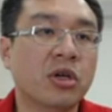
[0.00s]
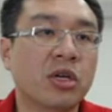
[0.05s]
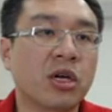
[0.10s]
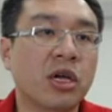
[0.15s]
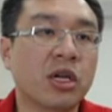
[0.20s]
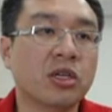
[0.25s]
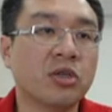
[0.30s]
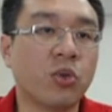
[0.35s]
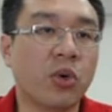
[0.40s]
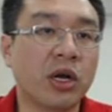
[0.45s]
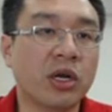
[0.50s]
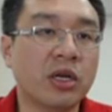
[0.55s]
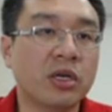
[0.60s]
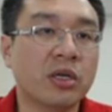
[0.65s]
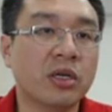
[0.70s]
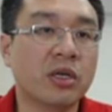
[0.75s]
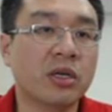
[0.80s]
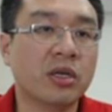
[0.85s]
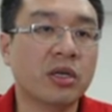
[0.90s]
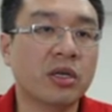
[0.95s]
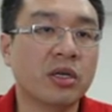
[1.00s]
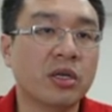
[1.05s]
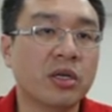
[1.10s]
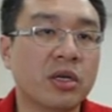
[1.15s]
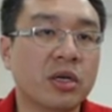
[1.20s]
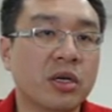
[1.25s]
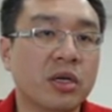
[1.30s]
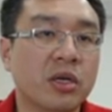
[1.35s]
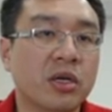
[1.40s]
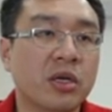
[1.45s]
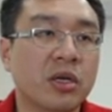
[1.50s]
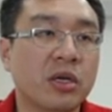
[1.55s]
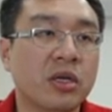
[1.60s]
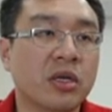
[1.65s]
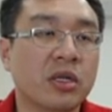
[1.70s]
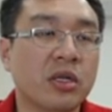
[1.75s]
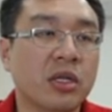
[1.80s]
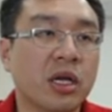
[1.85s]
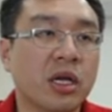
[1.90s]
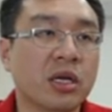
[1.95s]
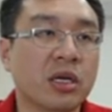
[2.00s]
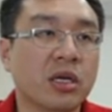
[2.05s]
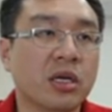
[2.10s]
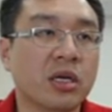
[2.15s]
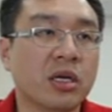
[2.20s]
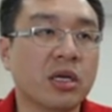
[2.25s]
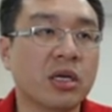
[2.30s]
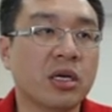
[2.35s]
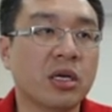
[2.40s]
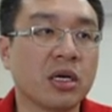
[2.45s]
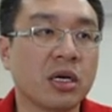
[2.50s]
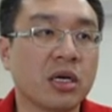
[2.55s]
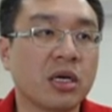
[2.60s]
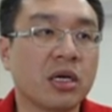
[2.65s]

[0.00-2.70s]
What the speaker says: h1, then the